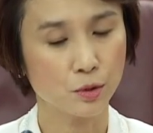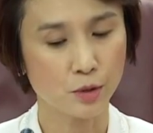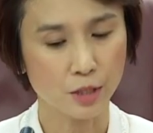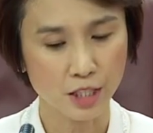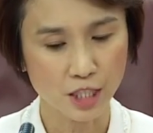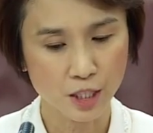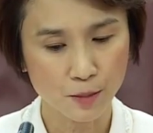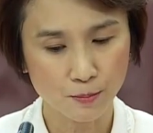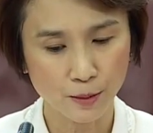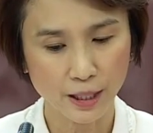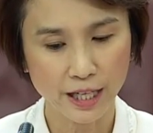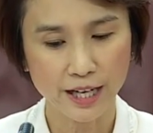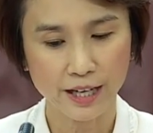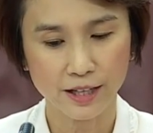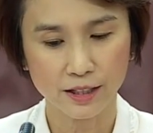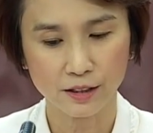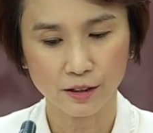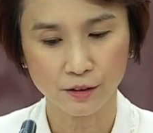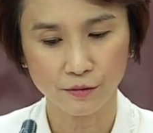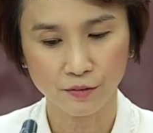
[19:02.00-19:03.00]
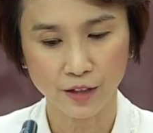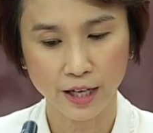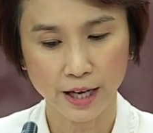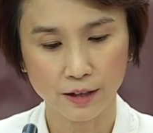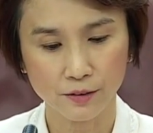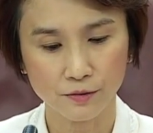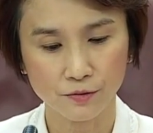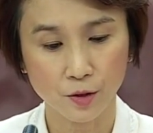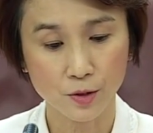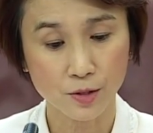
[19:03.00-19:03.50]
to display the
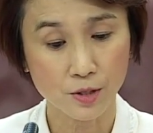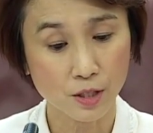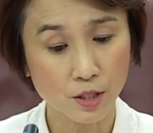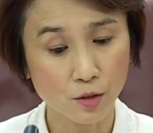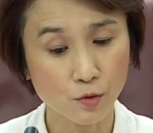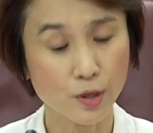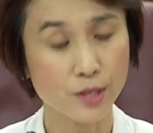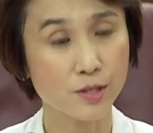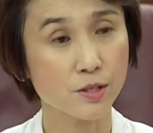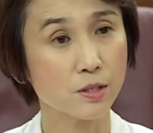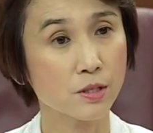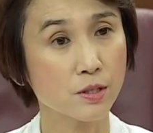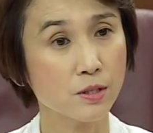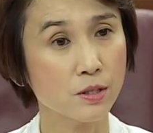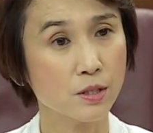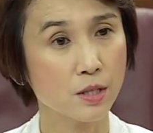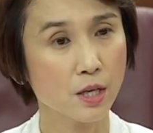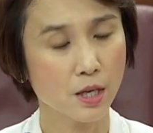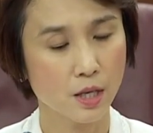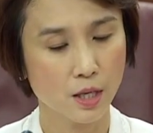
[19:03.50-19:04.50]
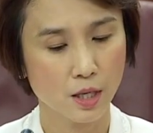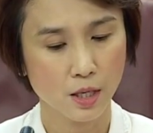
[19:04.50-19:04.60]
flag for certain residents,